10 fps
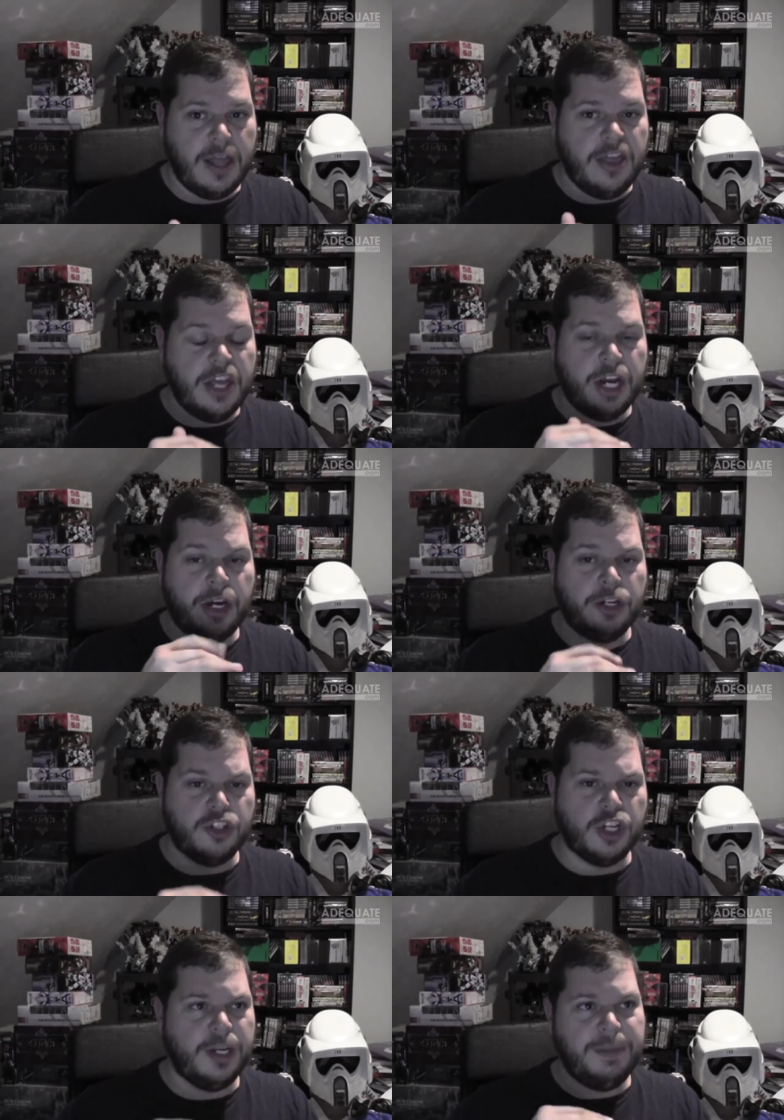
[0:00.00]

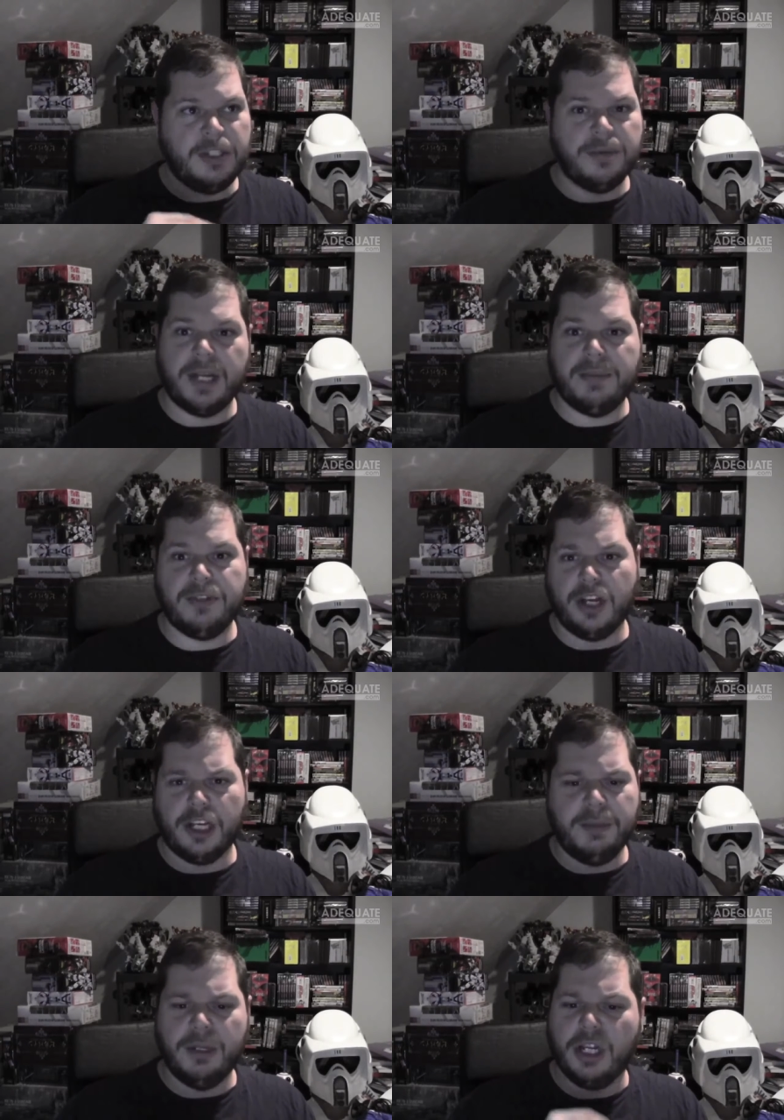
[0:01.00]
there's going to be sometimes
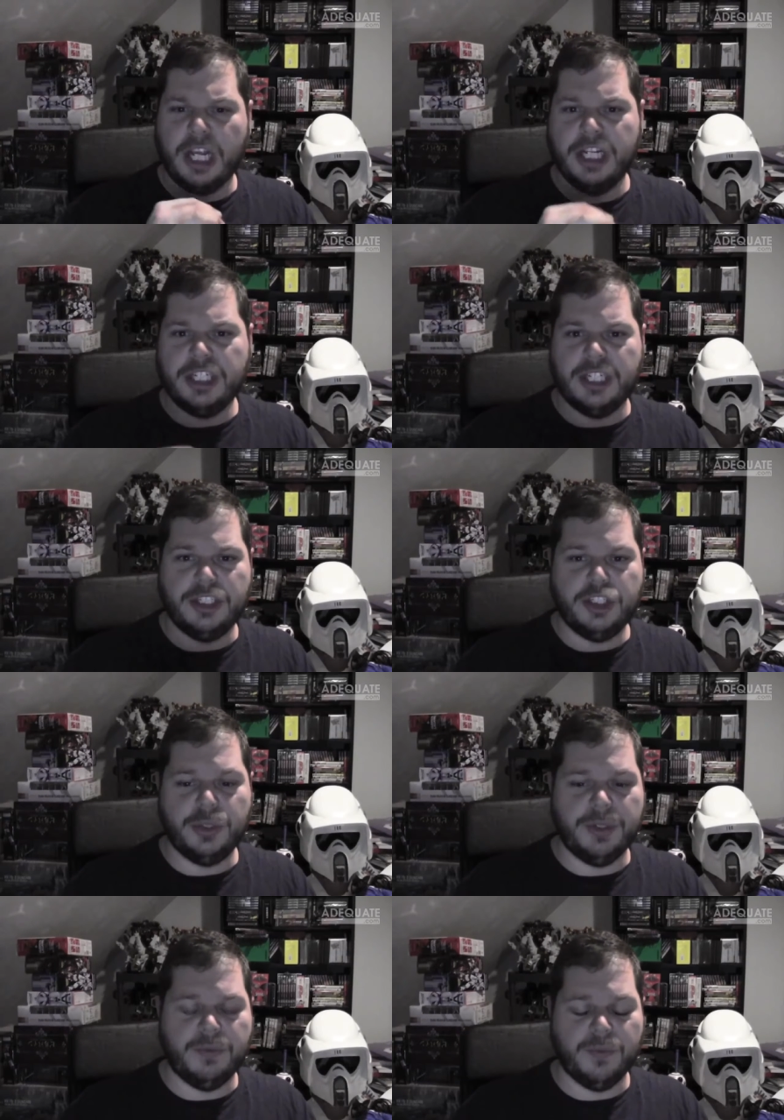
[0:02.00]
a communication
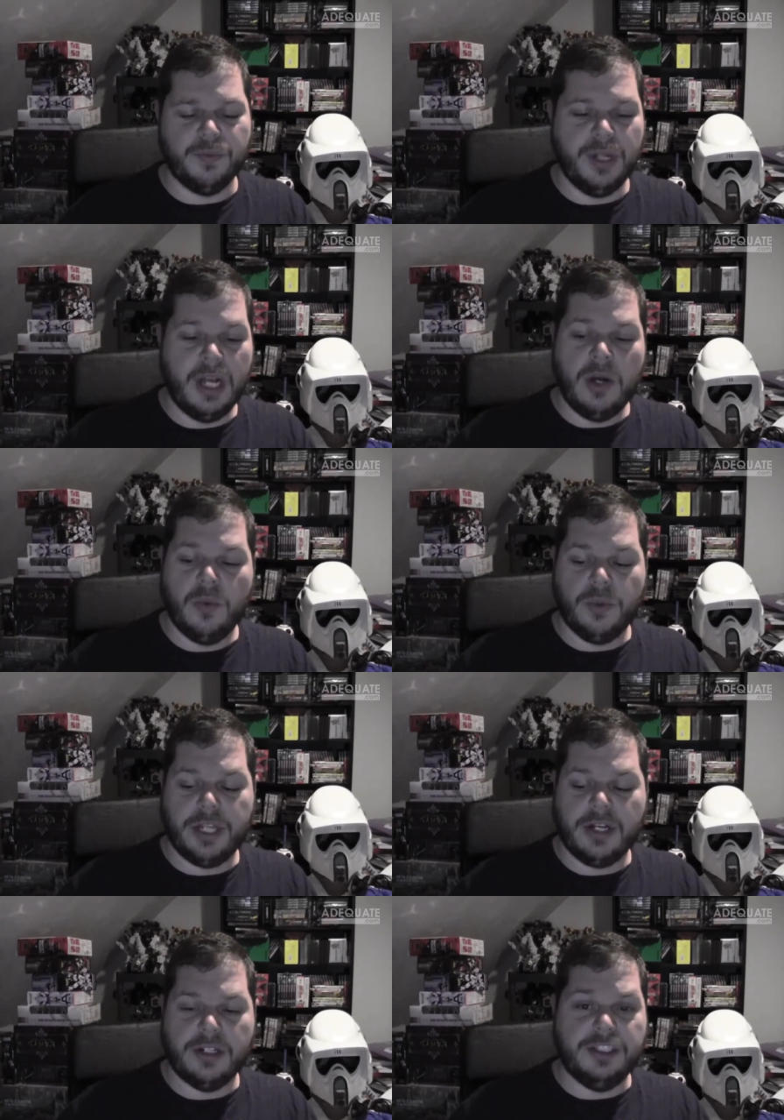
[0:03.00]
issue and
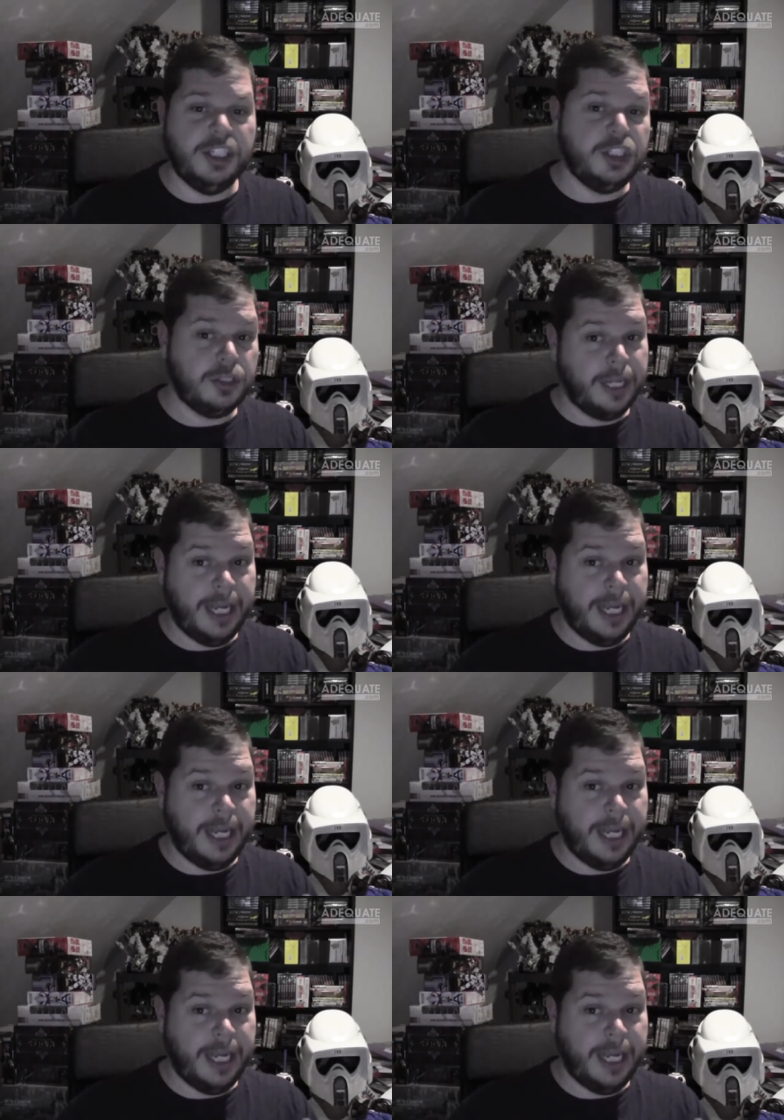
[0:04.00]
what they call a digital